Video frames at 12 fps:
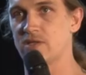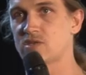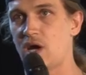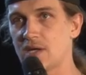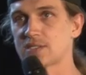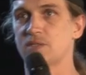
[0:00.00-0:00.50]
to
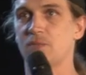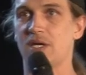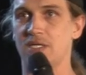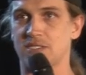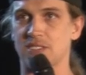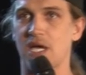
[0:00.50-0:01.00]
talk to
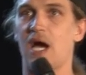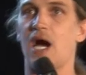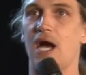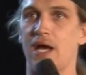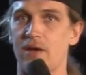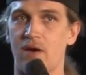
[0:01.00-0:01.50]
me and say
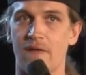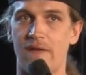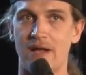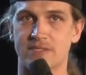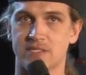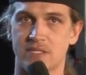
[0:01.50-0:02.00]
hi and all
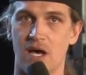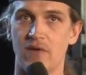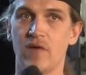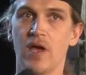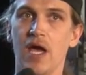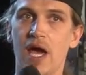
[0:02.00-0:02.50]
that stuff.
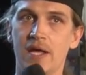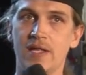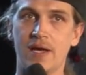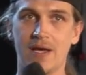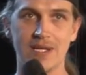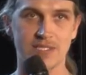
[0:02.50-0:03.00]
And
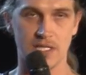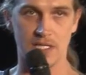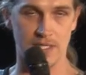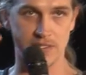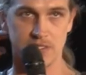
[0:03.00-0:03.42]
I guess uh,